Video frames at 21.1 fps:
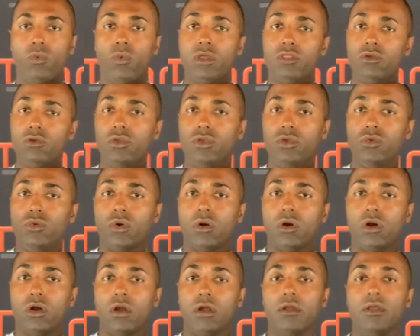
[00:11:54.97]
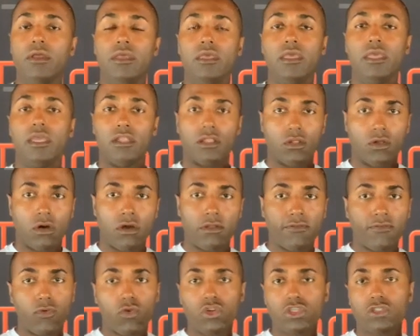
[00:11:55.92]
whether you are in law
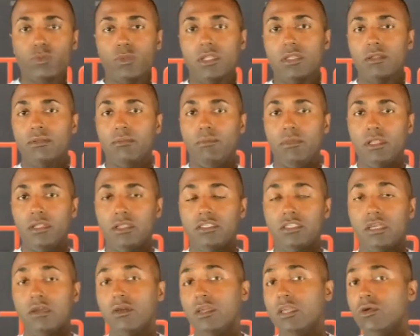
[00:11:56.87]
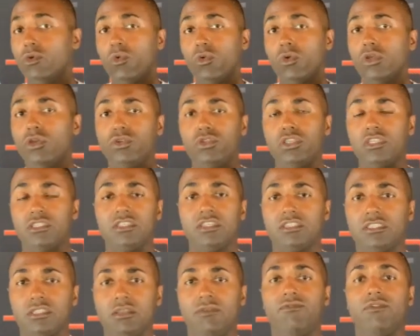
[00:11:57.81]
enforcement, military, or you're just a
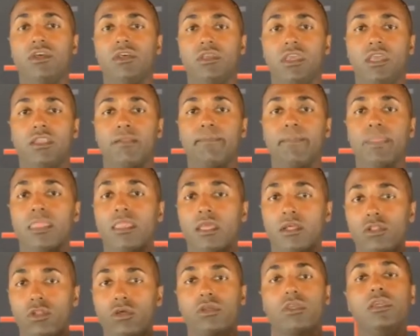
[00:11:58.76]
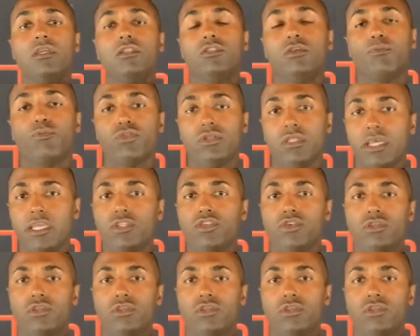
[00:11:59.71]
civilian looking to protect